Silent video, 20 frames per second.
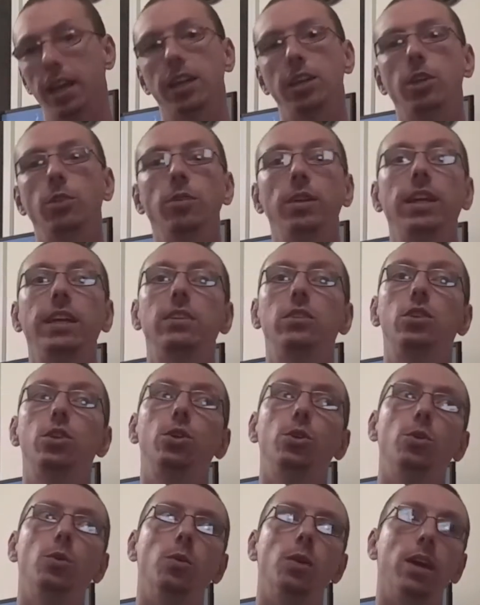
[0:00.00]
you need
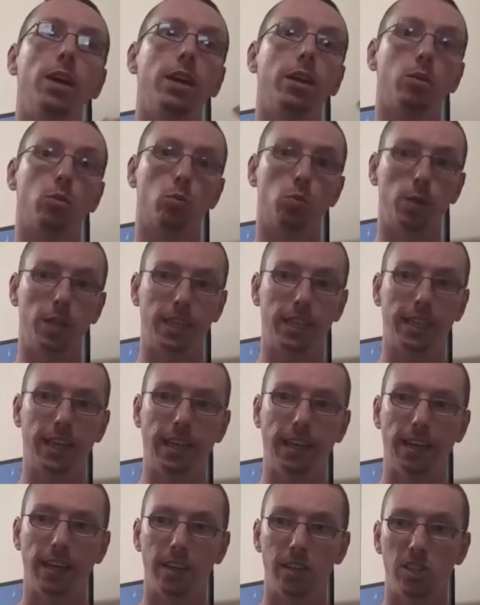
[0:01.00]
to
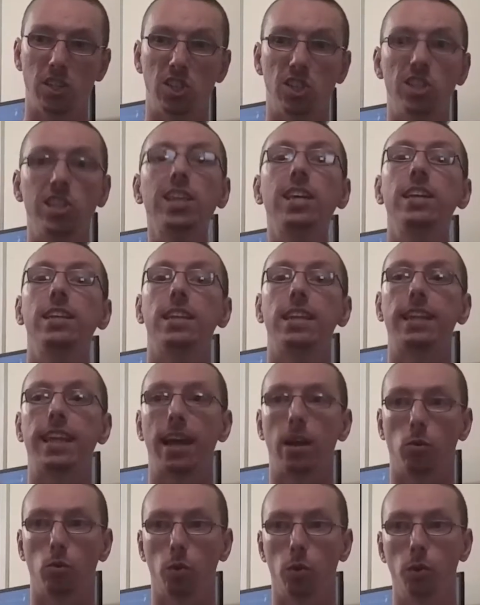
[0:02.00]
really see that
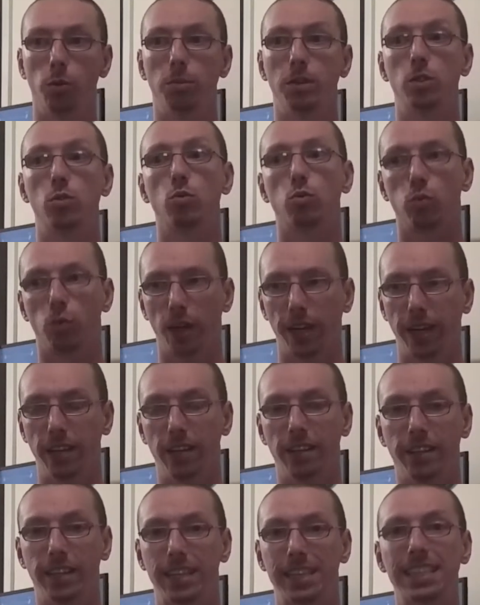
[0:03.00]
that room is
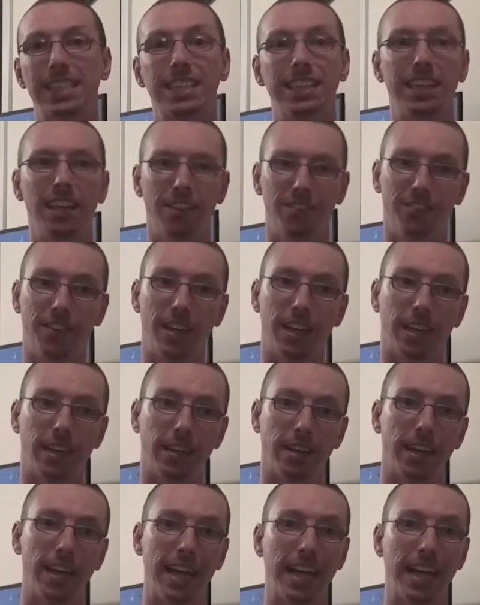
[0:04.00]
real and it's lived in.